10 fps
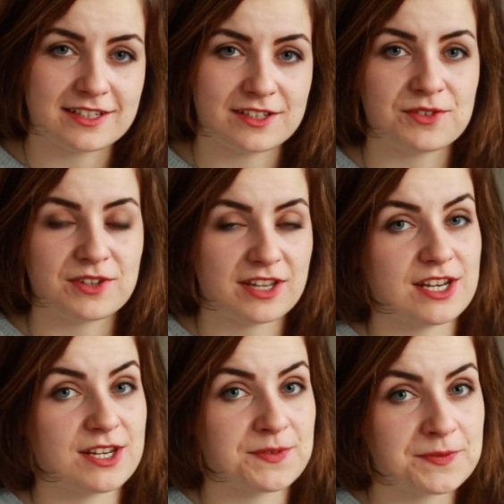in a
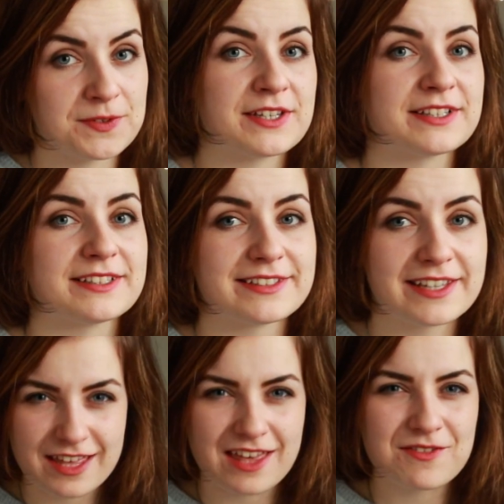creative field.
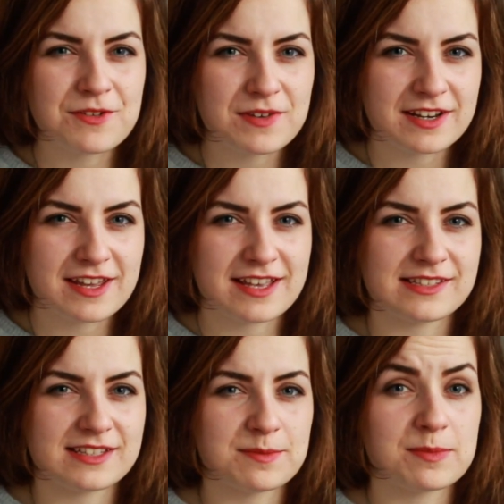Everyone
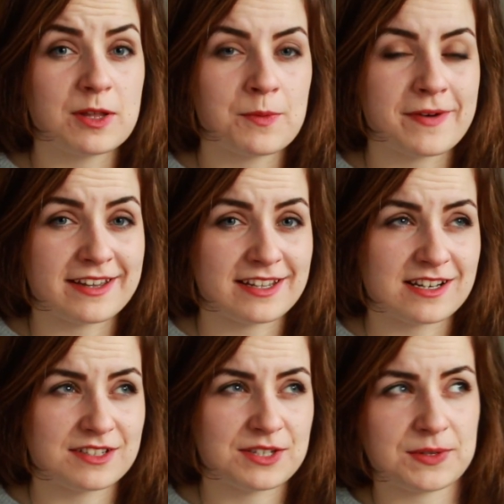has a diploma
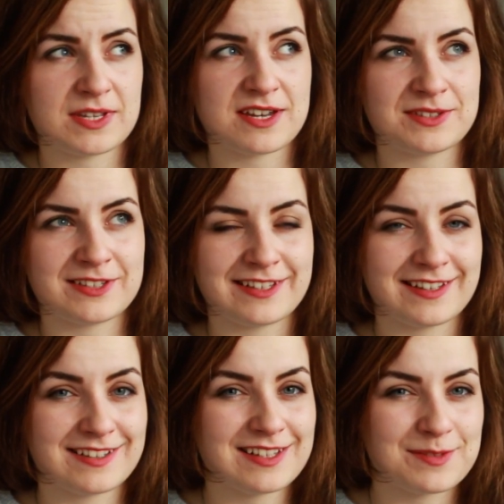in
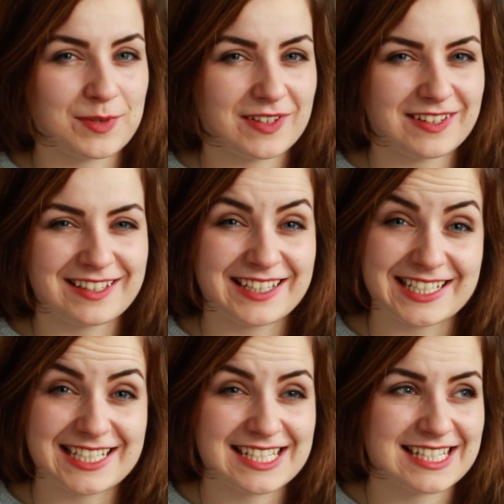2018, but
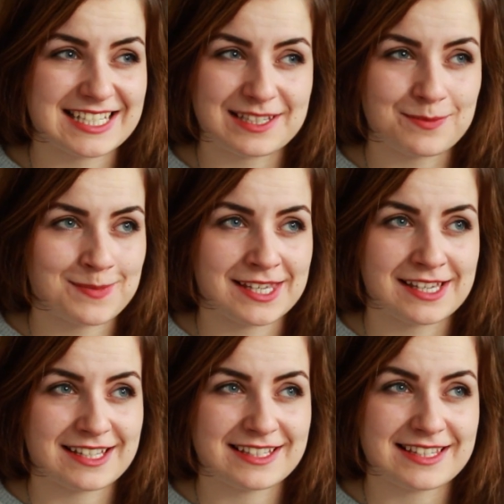it doesn't
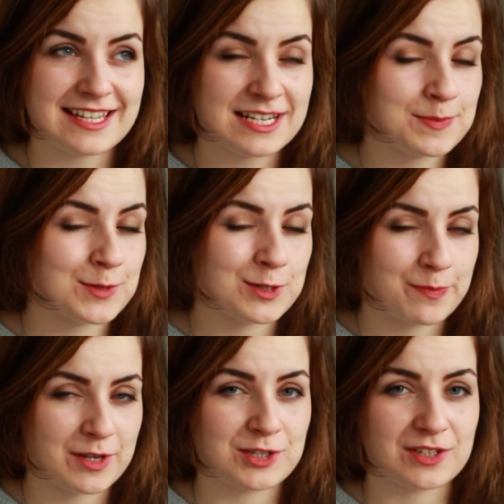make us any more
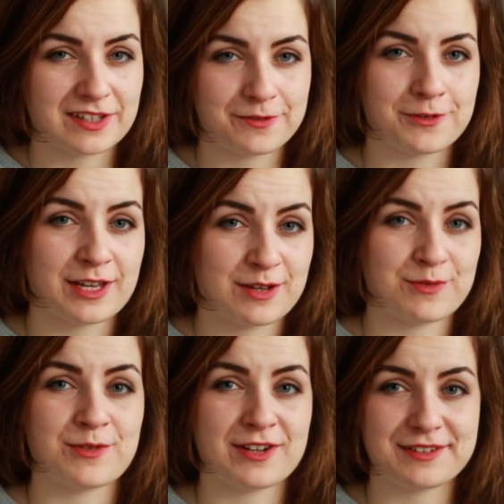special if we have
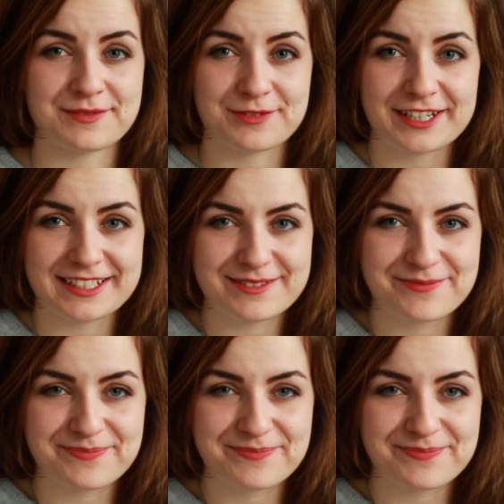one, right?